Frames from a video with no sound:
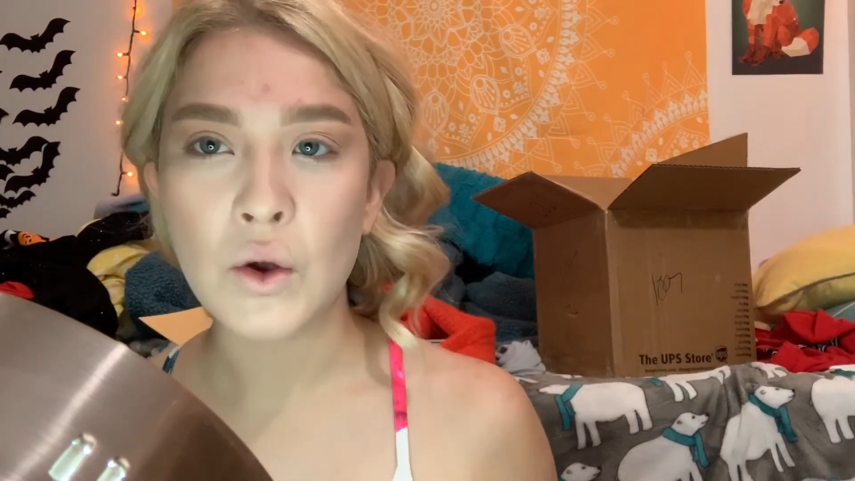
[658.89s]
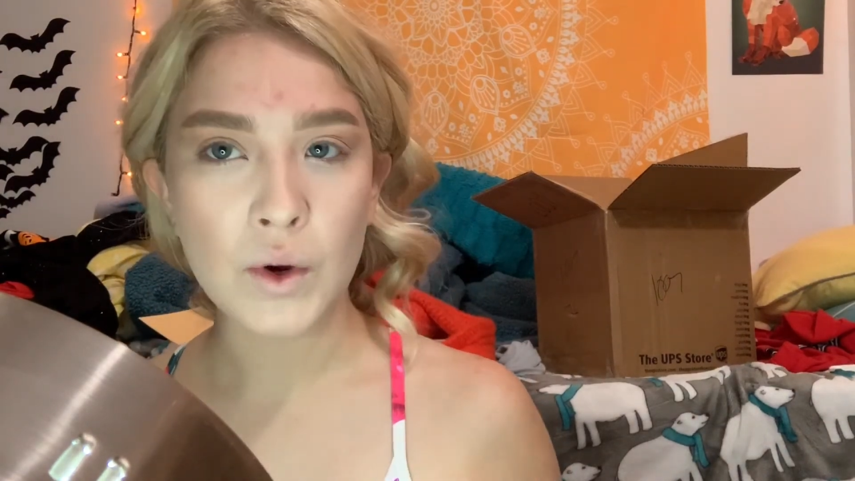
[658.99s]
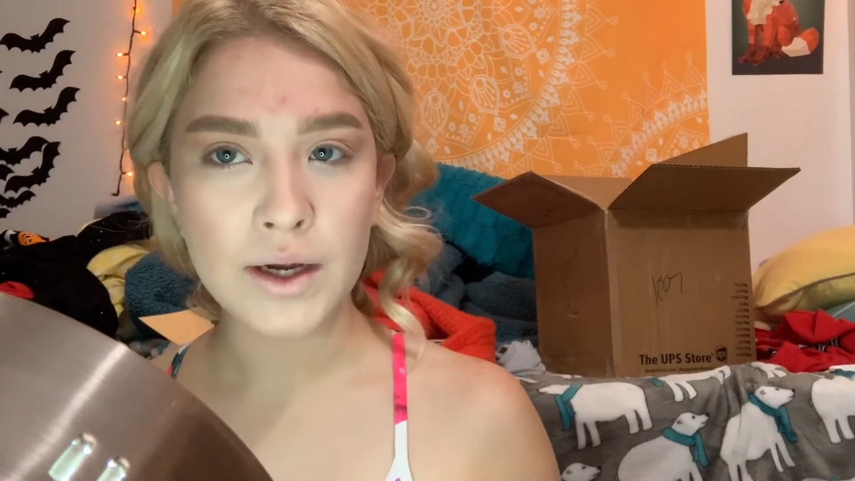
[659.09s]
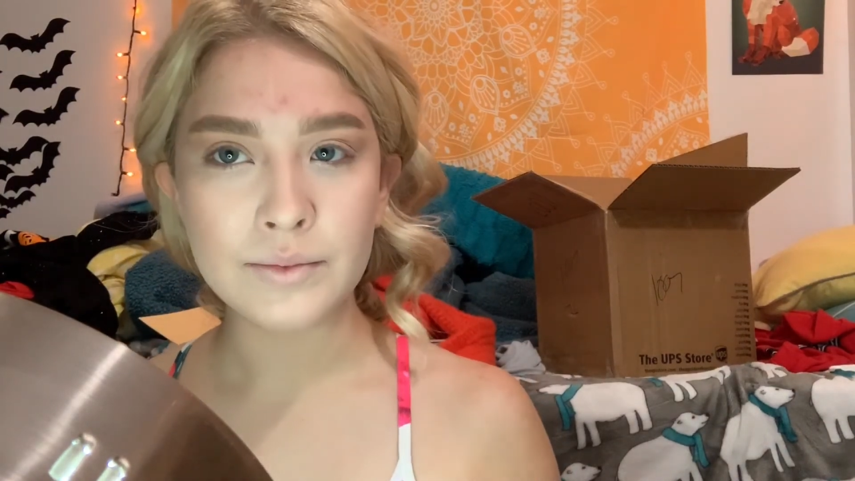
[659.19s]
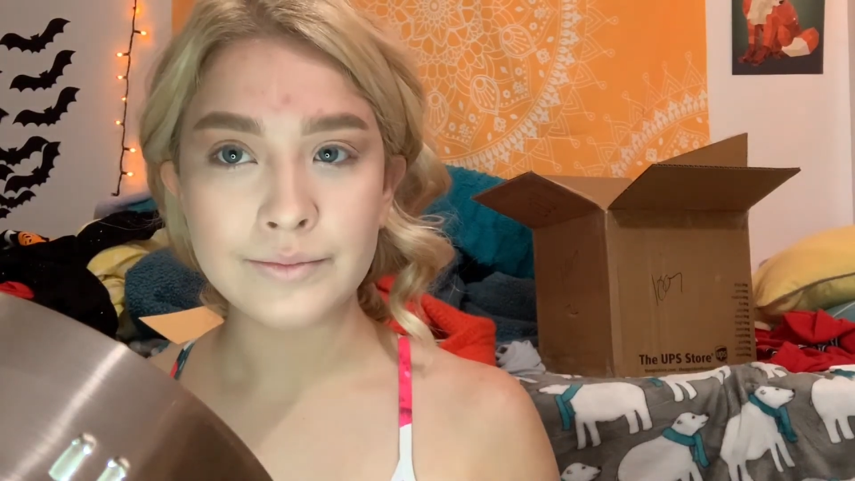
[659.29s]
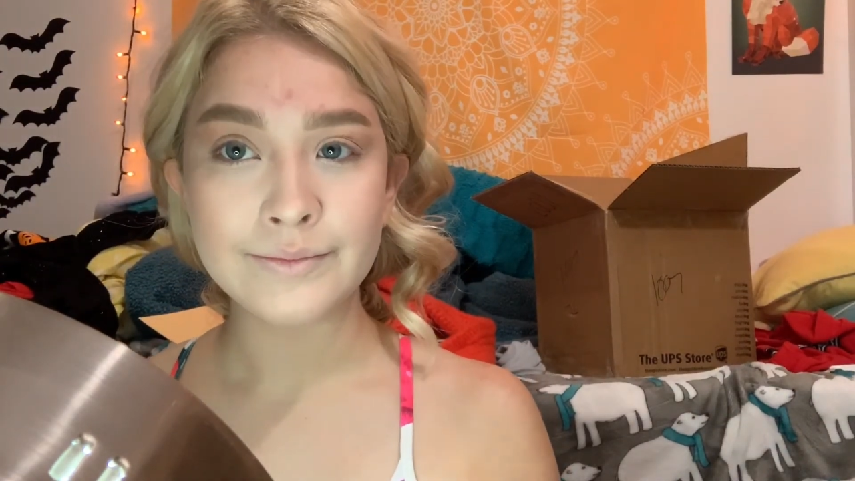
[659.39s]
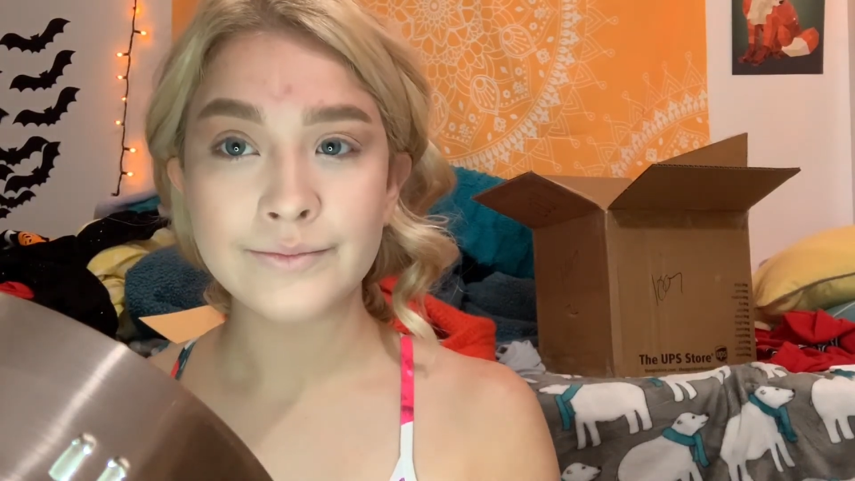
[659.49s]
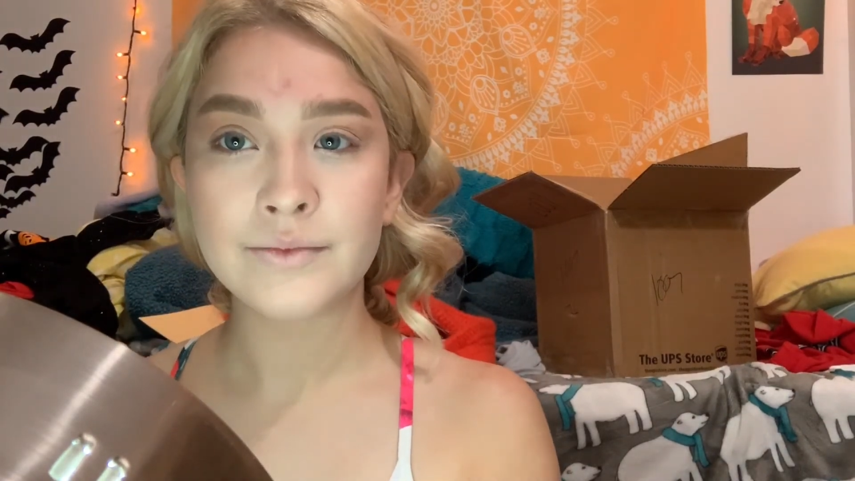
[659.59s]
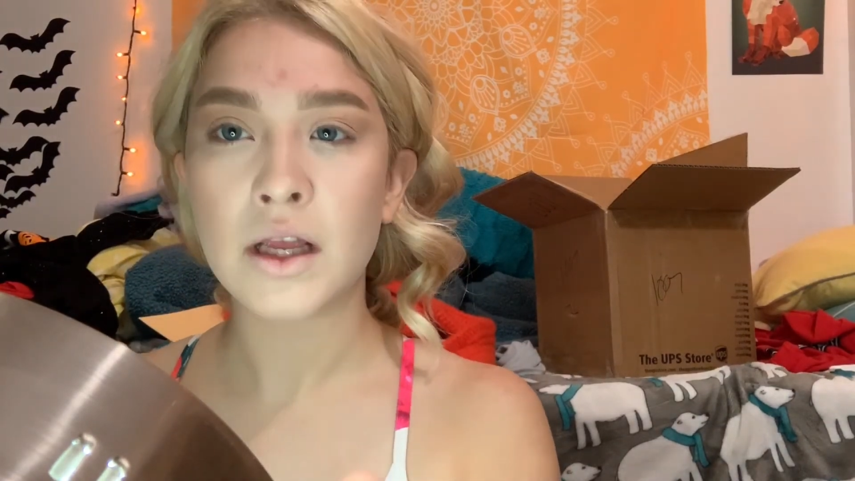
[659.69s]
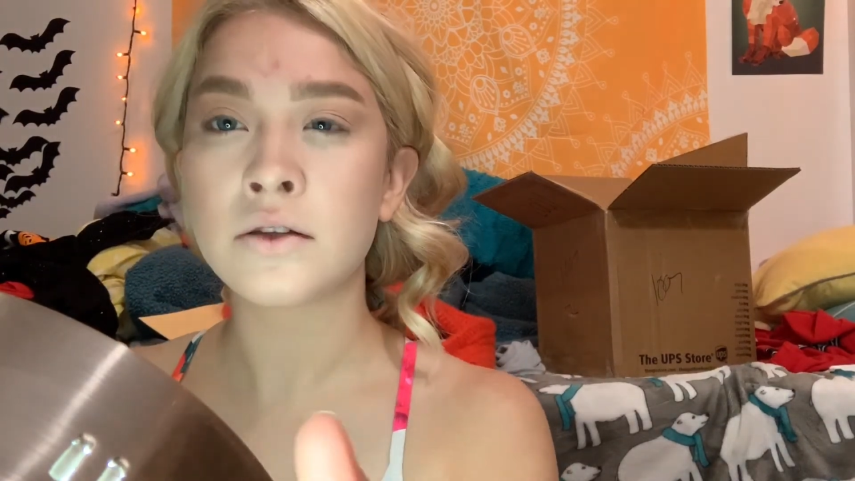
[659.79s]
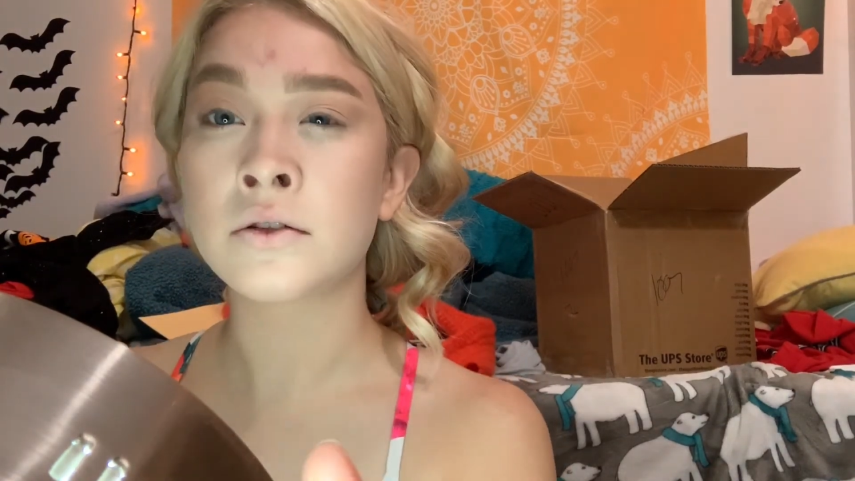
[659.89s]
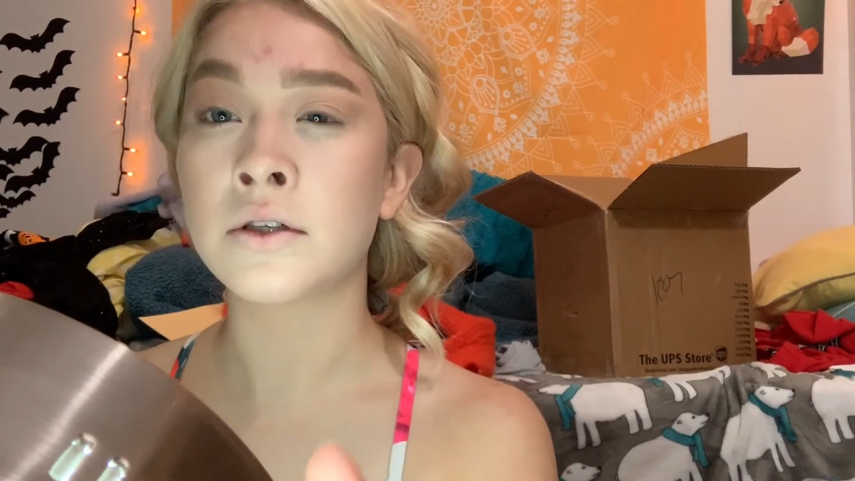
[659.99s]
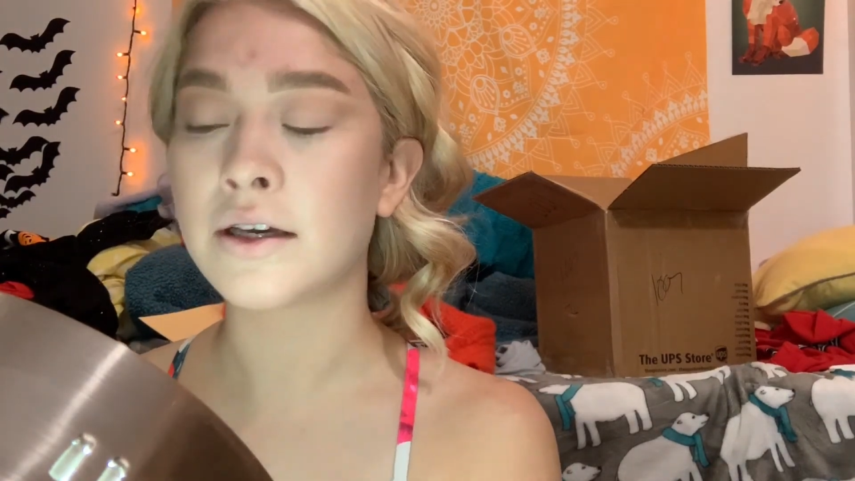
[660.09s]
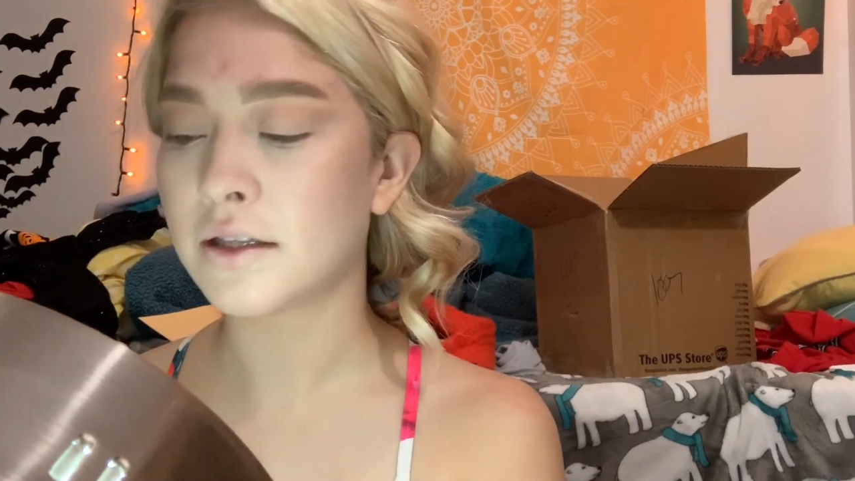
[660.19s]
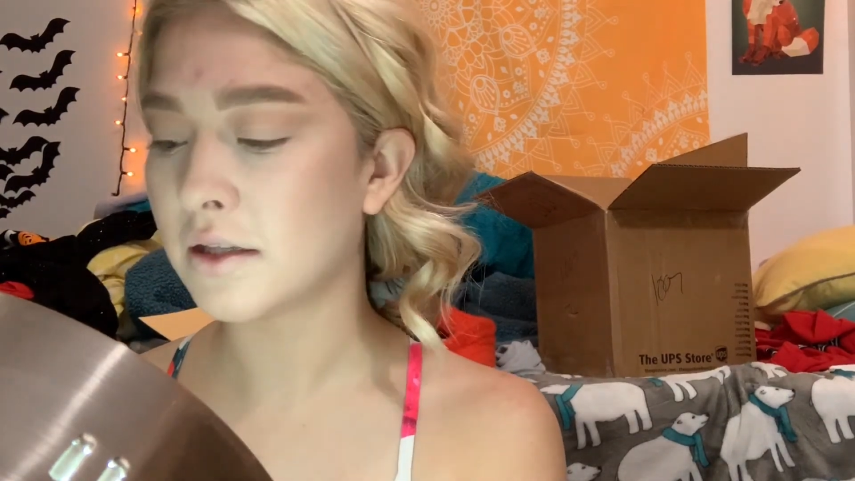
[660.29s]
Okay, so
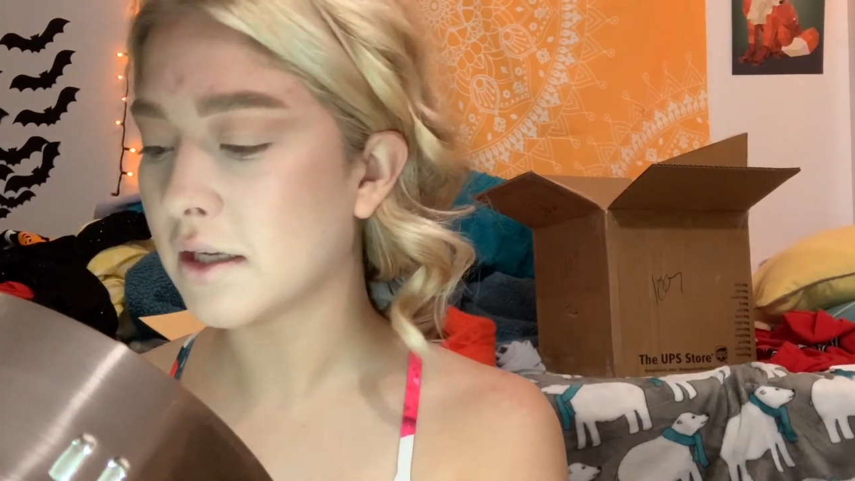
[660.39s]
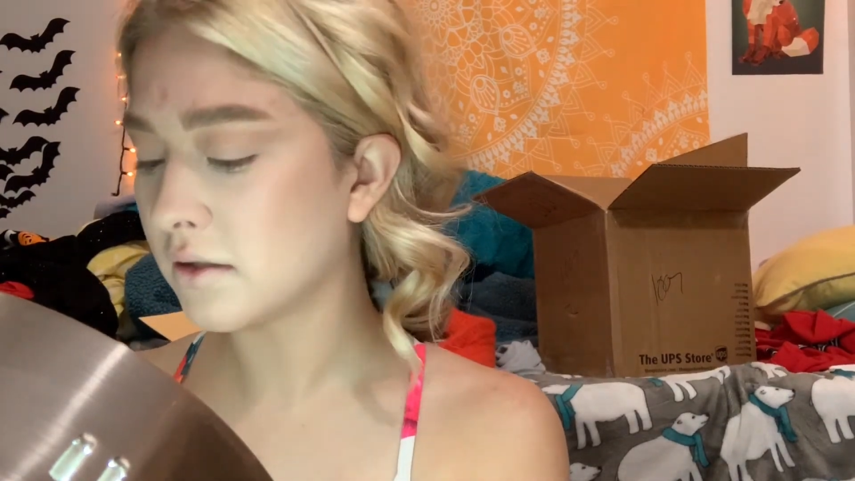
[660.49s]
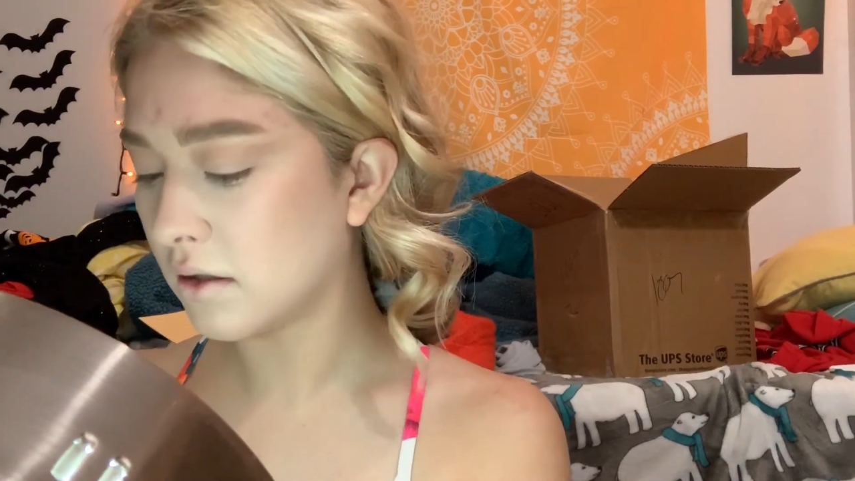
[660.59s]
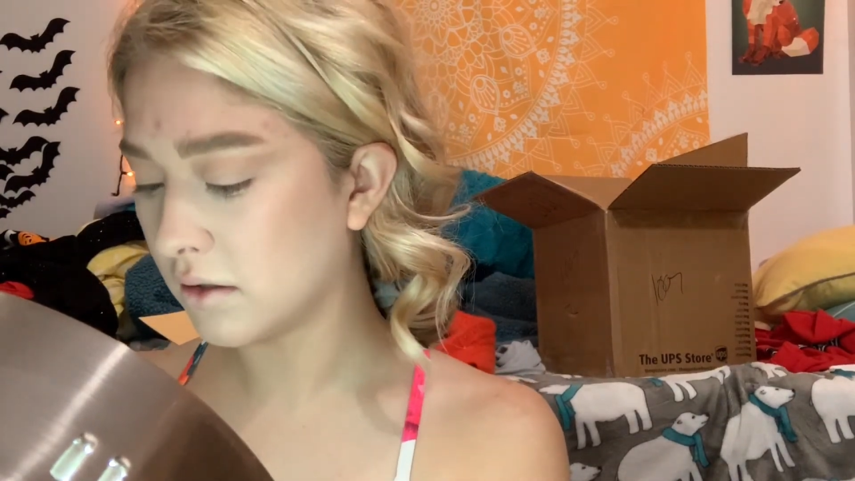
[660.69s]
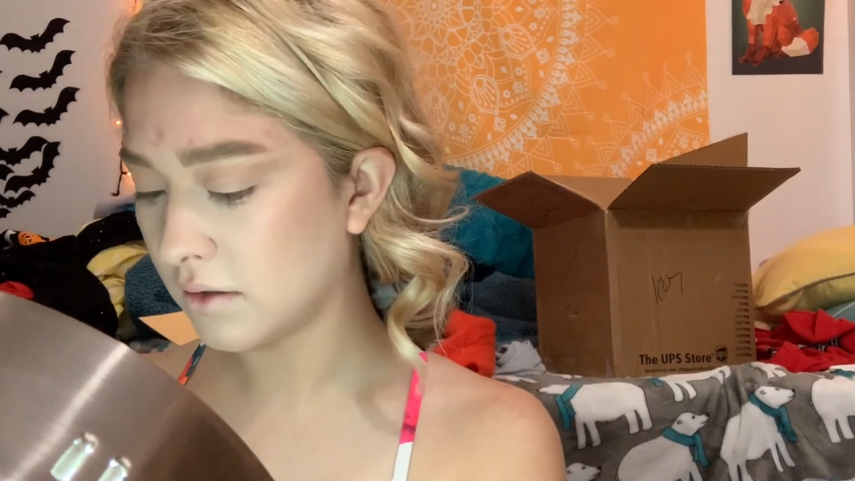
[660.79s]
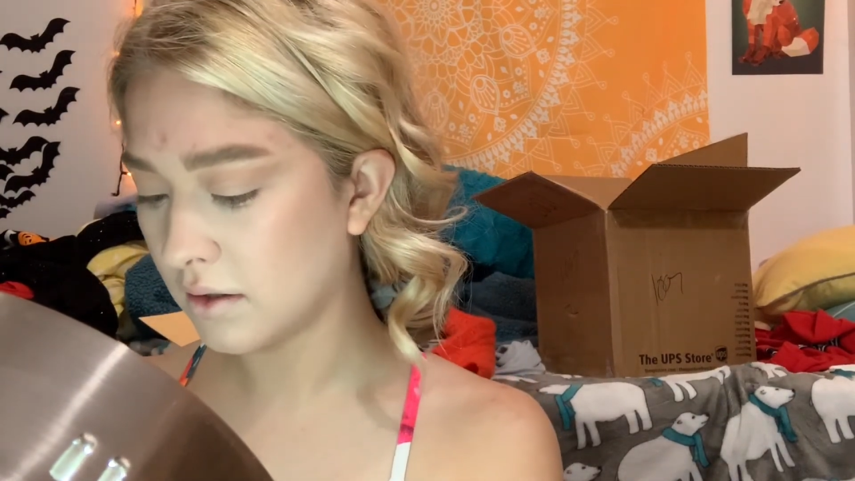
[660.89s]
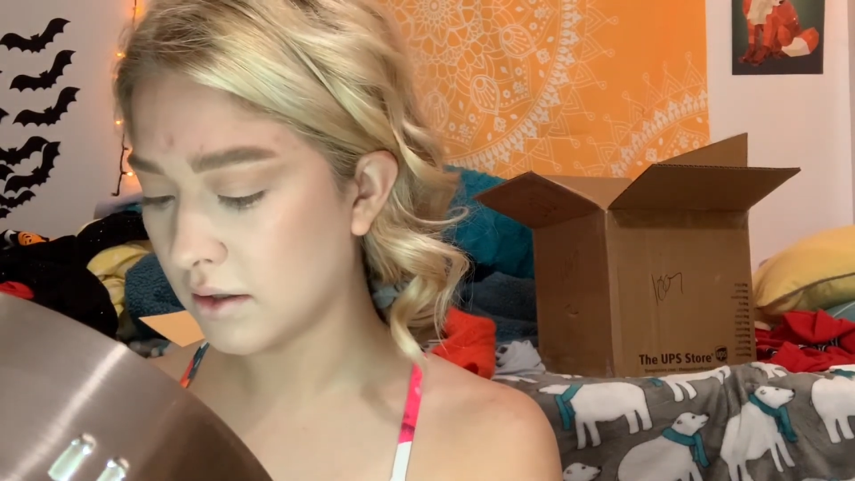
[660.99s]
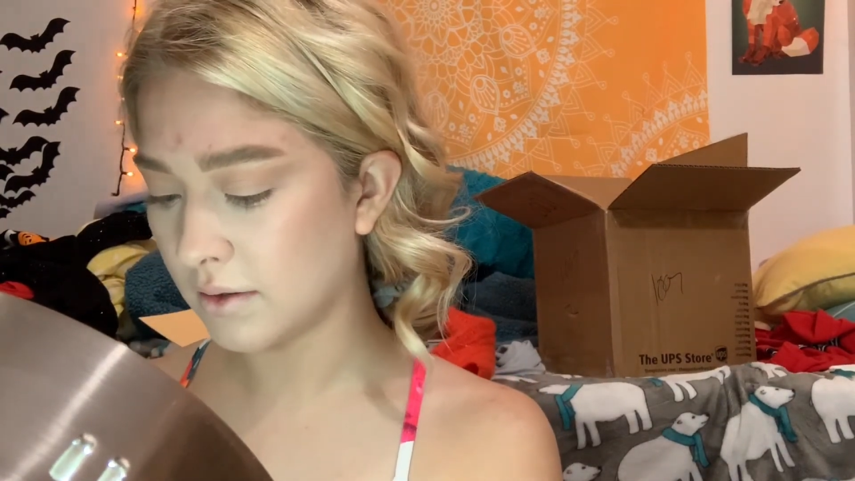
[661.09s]
now that that's on, I'm